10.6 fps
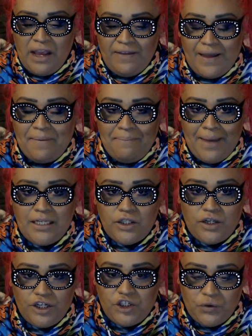that may
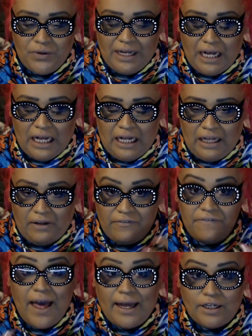start to uh,
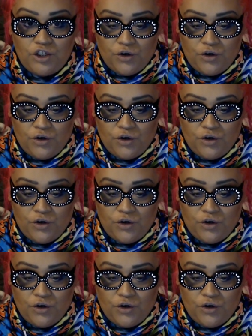affect